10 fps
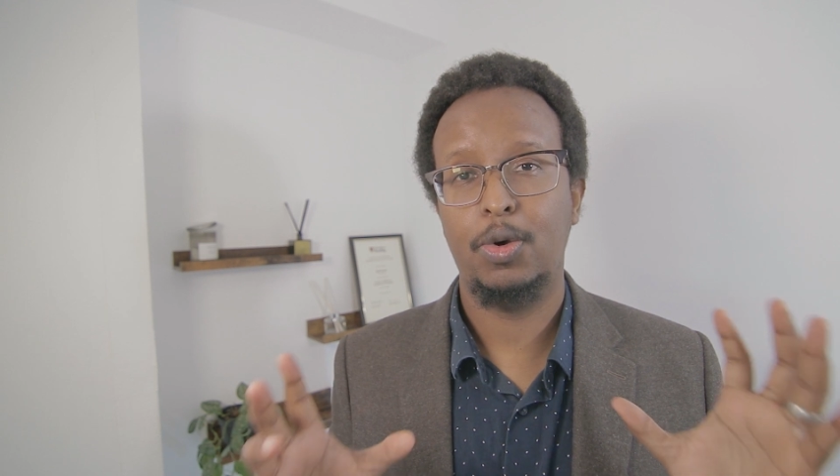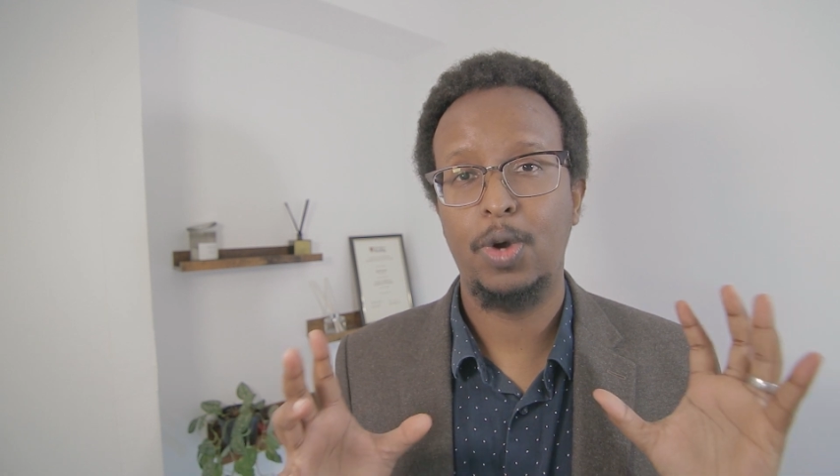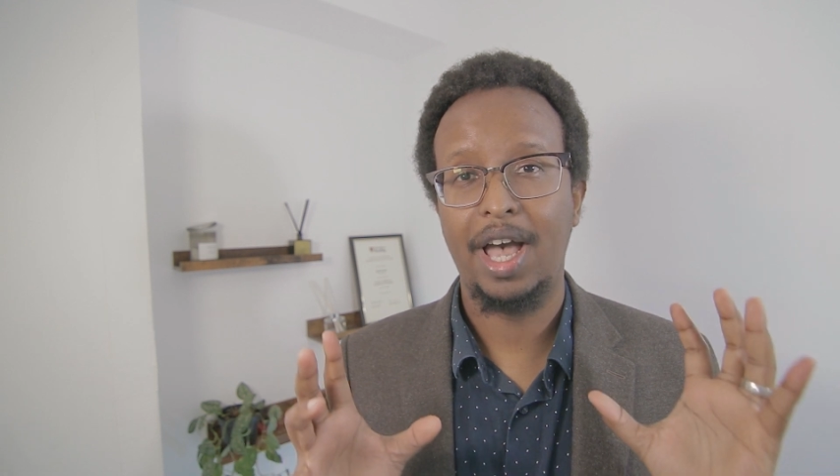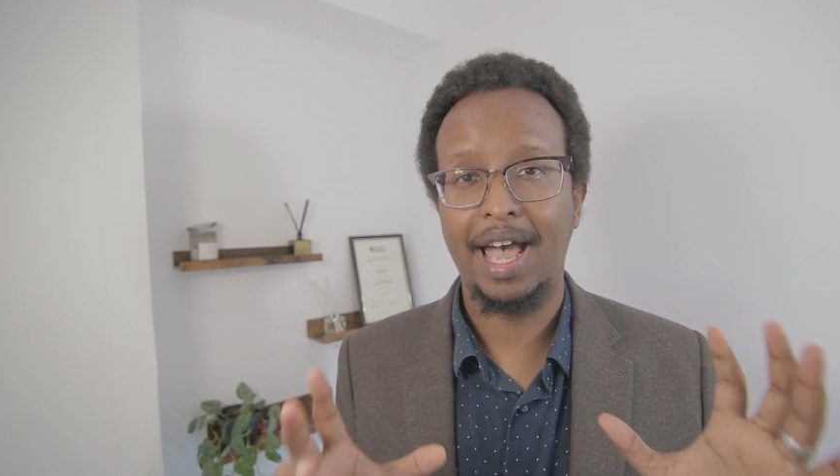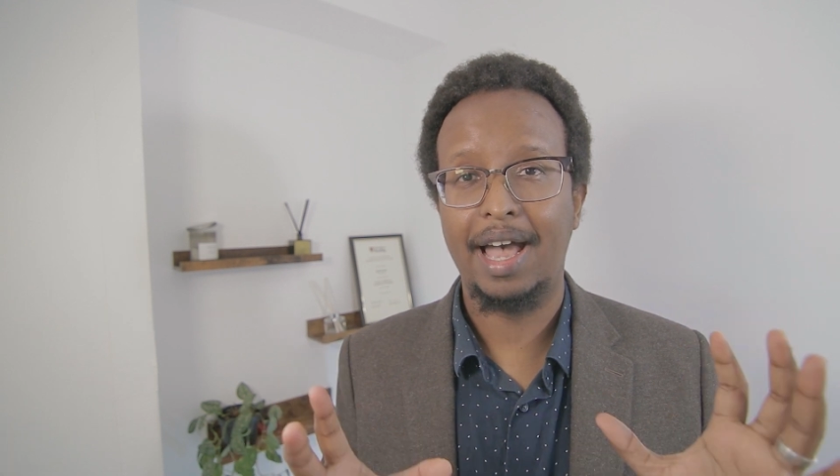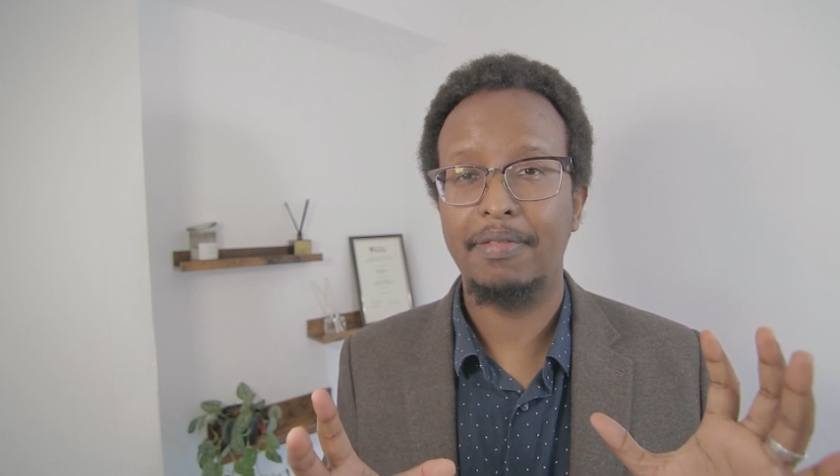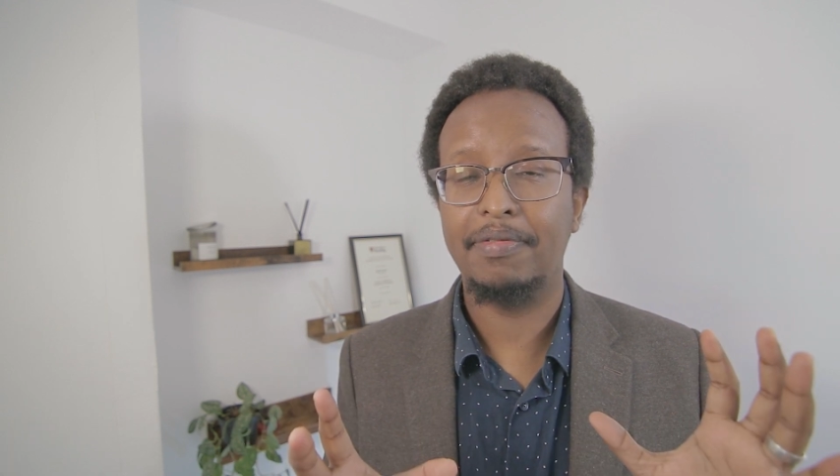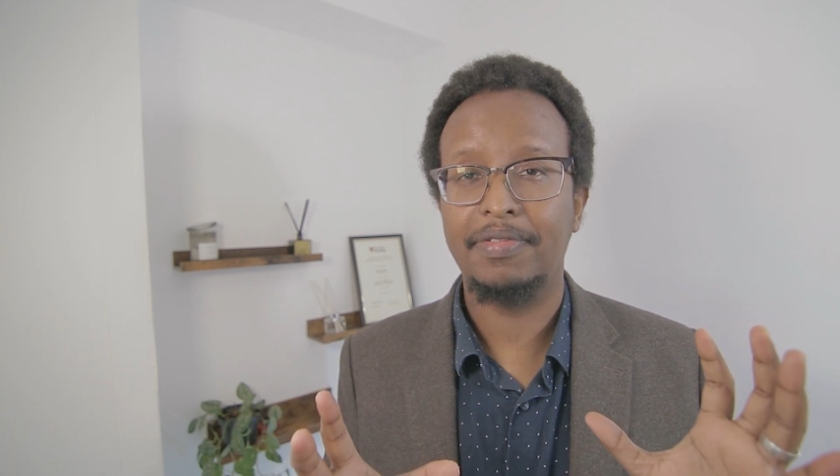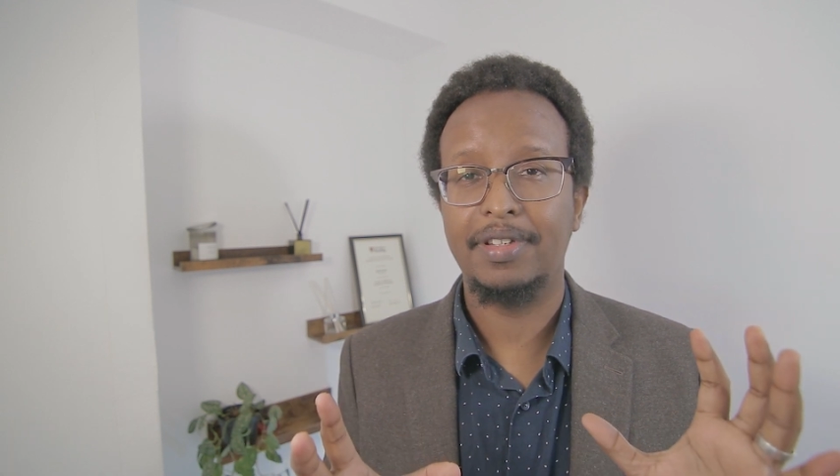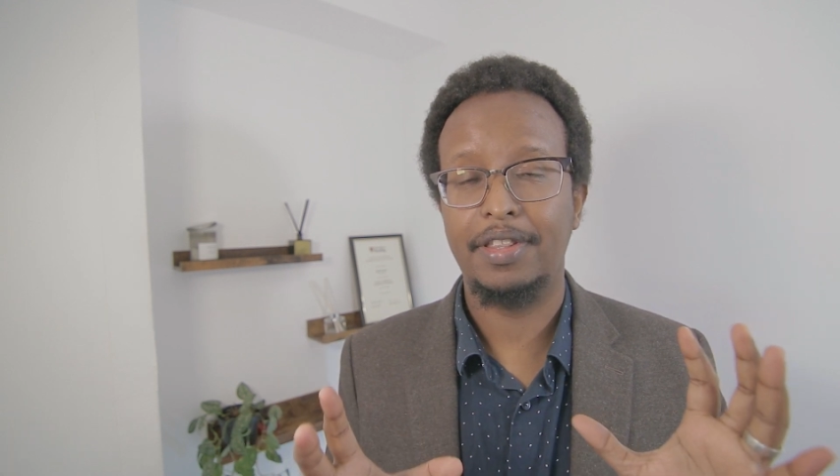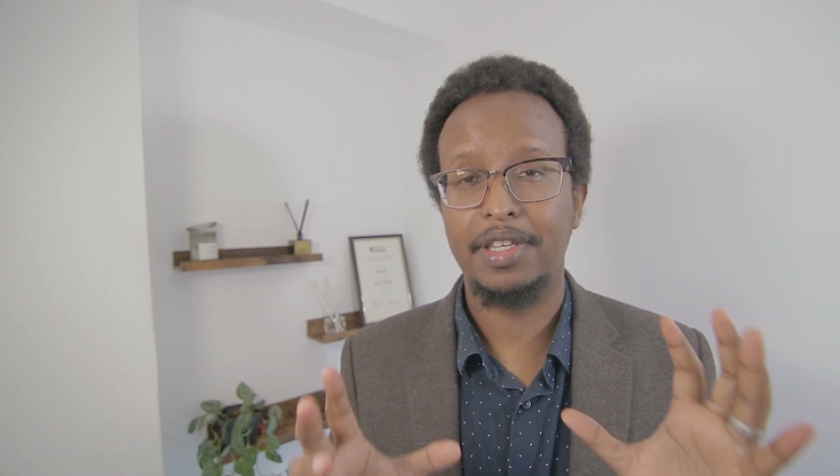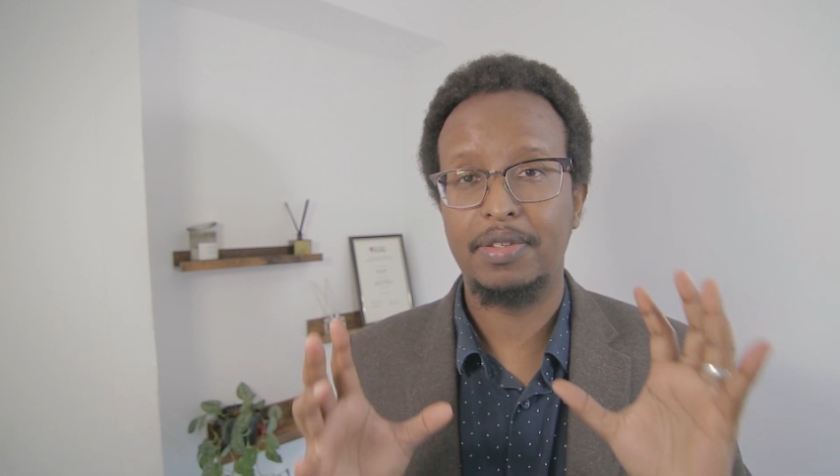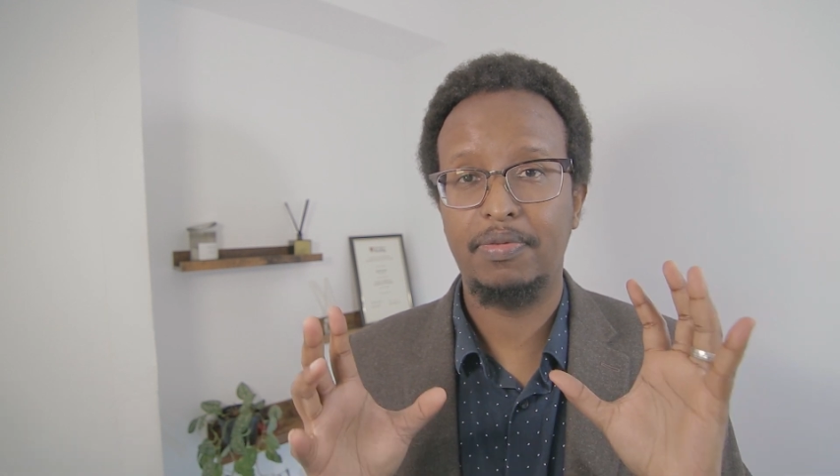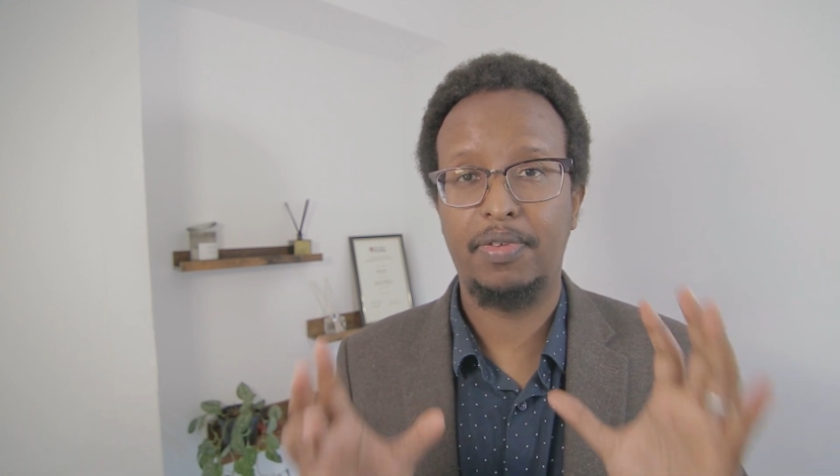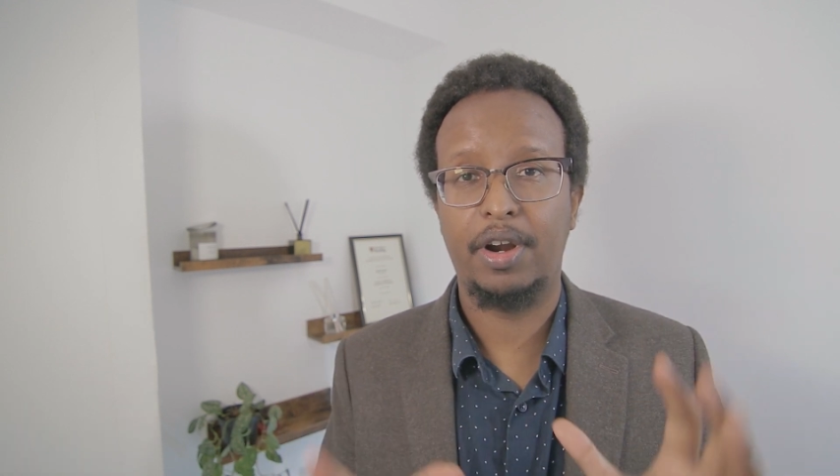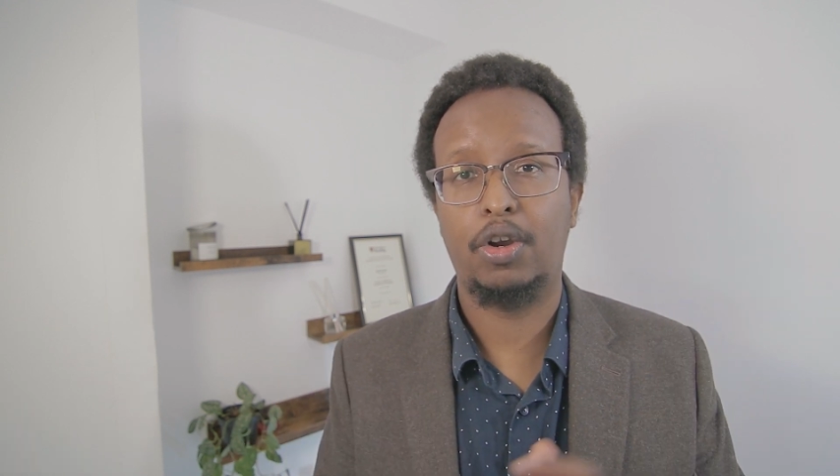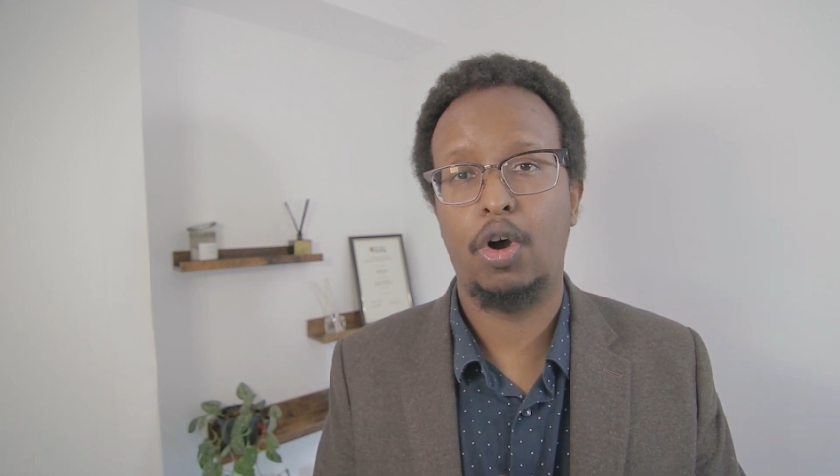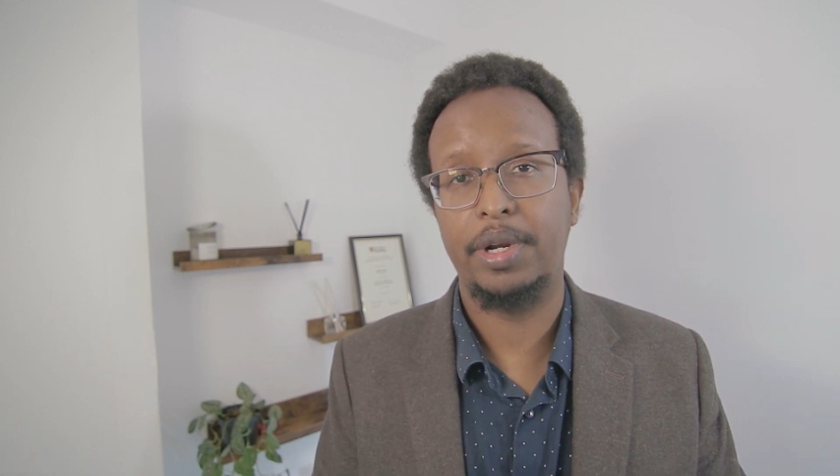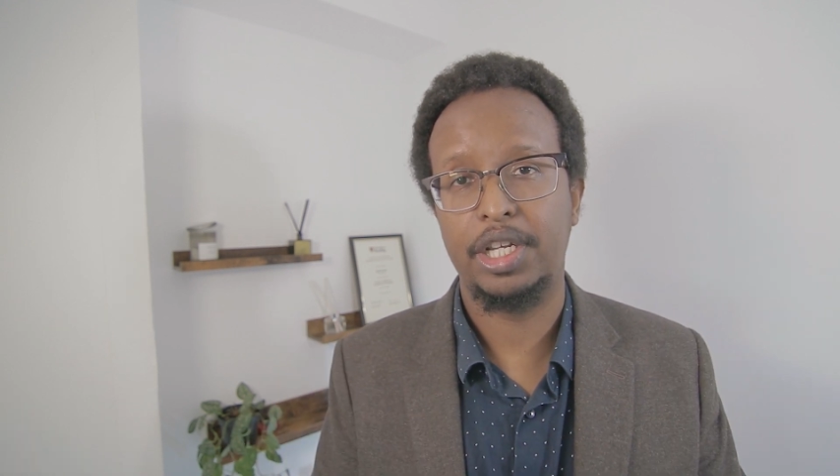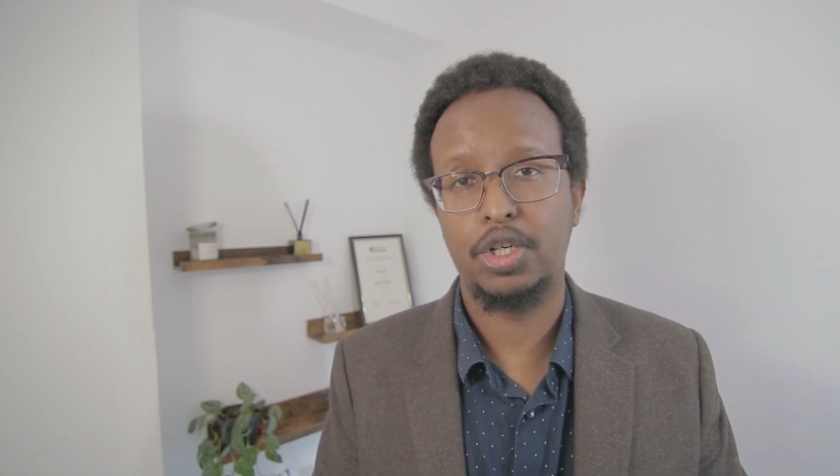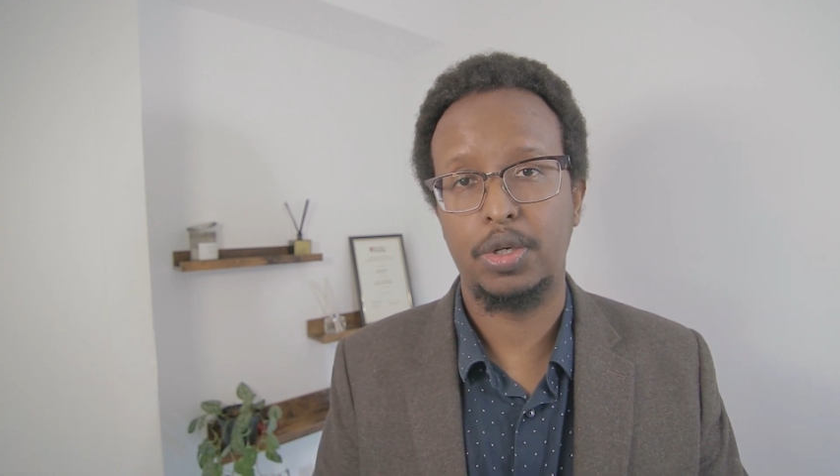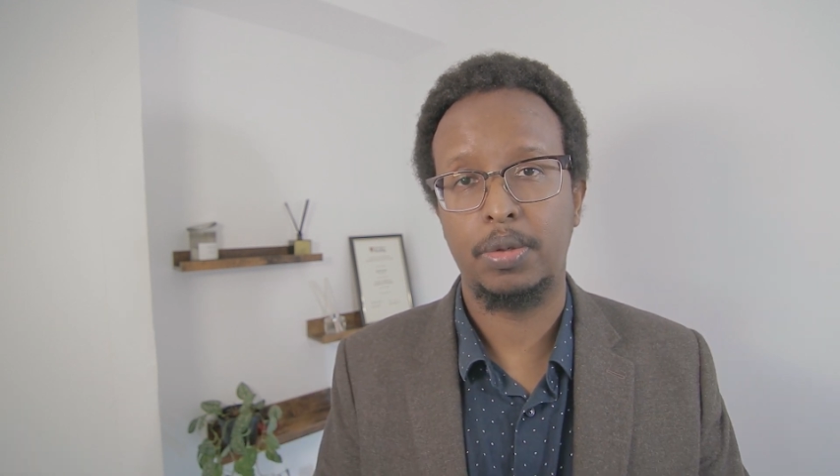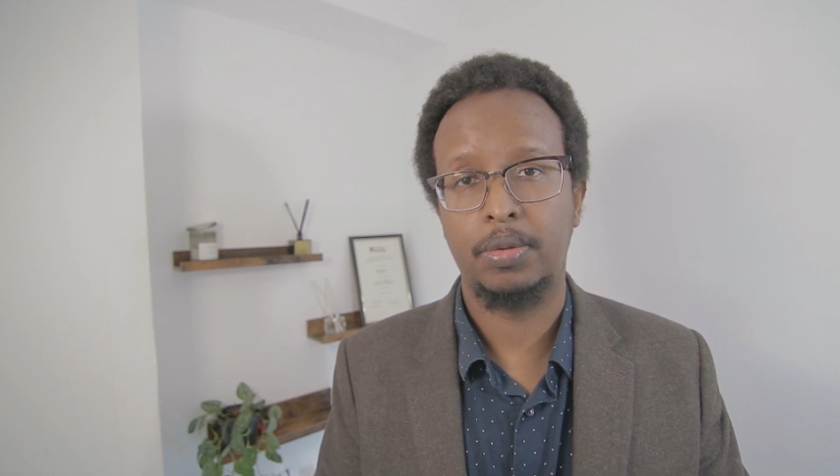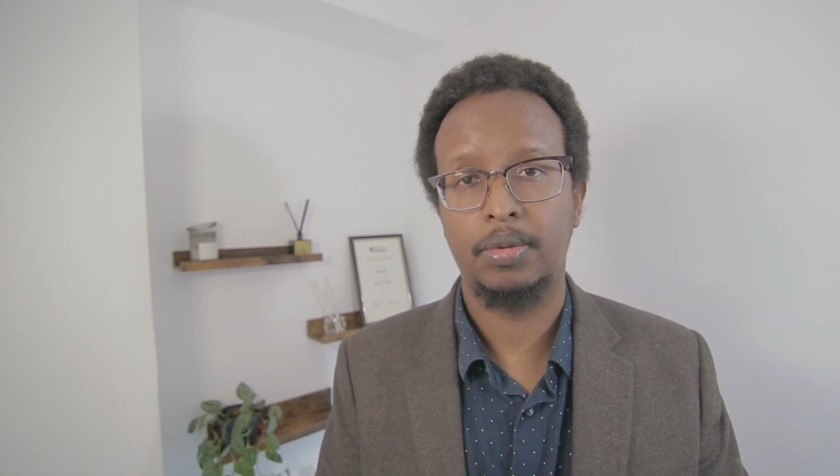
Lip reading: who have this very common issue.